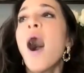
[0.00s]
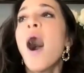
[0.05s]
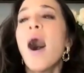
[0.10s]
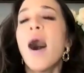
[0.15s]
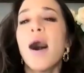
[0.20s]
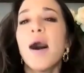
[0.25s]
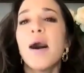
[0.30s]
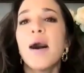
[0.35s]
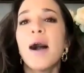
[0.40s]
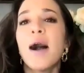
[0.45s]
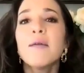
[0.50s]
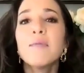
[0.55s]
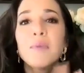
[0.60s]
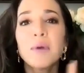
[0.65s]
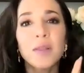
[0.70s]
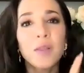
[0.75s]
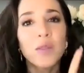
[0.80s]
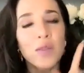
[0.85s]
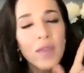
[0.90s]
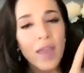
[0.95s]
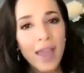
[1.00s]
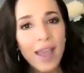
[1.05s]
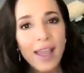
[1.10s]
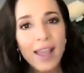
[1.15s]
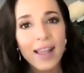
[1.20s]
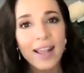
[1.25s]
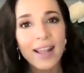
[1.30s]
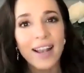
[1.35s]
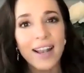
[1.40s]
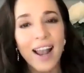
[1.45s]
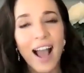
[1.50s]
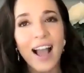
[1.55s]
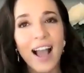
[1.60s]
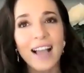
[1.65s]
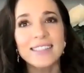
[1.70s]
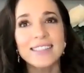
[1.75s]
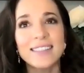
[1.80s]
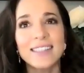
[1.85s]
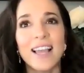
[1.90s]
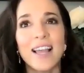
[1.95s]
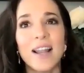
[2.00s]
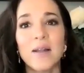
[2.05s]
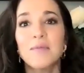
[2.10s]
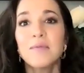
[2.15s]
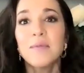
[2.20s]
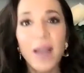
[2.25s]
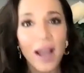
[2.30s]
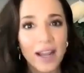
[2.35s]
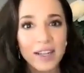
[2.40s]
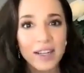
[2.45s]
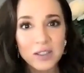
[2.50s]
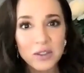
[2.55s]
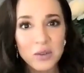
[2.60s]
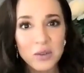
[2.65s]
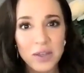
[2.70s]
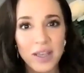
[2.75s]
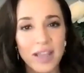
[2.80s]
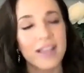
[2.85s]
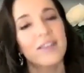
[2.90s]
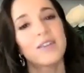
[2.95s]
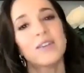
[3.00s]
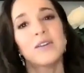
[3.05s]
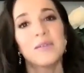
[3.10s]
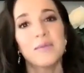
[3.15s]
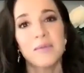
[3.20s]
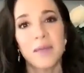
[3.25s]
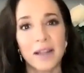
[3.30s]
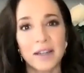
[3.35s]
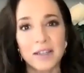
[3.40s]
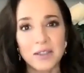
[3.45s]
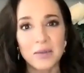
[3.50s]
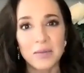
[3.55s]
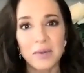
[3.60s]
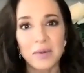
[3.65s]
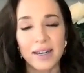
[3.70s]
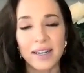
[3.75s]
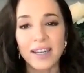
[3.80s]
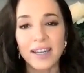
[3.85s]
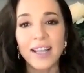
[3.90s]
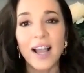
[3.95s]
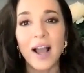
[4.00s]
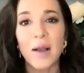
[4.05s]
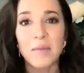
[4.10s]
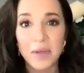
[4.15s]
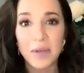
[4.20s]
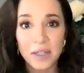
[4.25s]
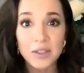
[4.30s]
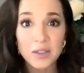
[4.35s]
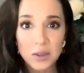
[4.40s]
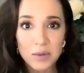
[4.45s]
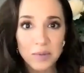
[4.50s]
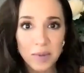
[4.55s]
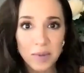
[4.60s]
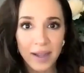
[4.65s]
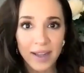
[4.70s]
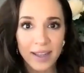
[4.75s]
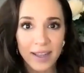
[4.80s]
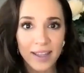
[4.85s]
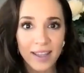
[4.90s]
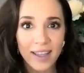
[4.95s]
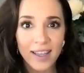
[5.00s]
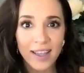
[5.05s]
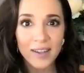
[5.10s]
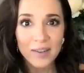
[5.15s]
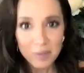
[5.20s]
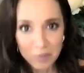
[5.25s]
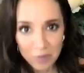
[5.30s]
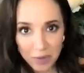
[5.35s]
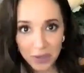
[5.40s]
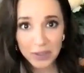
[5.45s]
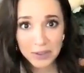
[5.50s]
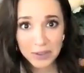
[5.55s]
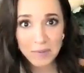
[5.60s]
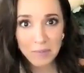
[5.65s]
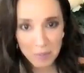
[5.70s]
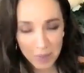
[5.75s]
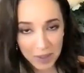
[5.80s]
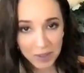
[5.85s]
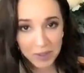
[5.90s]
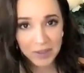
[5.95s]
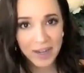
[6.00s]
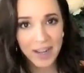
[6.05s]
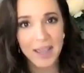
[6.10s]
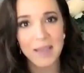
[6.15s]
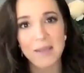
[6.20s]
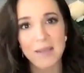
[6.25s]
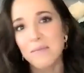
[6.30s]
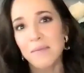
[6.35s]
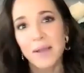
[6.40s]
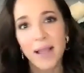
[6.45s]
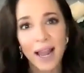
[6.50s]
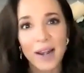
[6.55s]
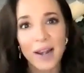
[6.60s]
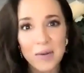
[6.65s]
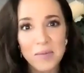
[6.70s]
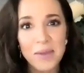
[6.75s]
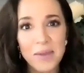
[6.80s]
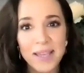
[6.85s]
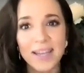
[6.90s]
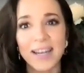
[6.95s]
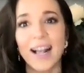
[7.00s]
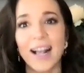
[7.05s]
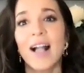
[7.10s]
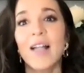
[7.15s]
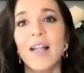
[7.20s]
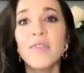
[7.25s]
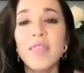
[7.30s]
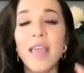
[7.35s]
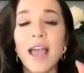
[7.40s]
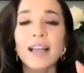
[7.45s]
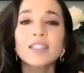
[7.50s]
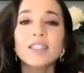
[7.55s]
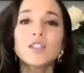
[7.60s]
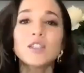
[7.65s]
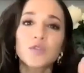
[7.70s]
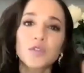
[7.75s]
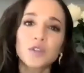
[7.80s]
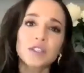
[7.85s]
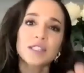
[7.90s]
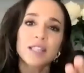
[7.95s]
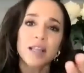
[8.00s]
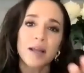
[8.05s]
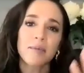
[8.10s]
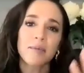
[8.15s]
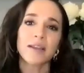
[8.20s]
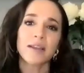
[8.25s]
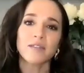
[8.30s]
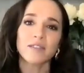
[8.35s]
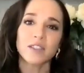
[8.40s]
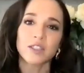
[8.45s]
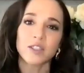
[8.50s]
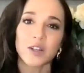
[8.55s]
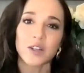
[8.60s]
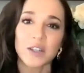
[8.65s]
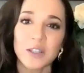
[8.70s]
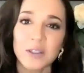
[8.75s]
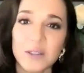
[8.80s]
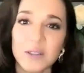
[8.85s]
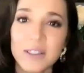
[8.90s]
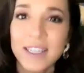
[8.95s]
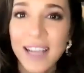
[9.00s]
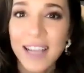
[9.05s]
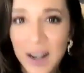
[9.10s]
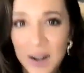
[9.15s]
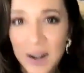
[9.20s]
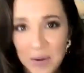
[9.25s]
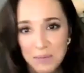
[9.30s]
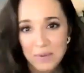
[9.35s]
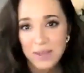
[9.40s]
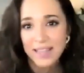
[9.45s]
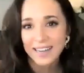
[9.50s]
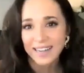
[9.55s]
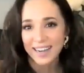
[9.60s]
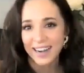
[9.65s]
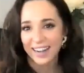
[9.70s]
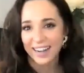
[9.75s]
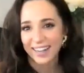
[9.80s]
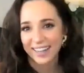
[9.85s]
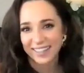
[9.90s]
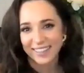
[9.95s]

But then I said, I'm not going to do Carol, I'm not going to do Maria, I'm going to do my real middle name, Kalomira. And that's the first time I even started using Kalomira.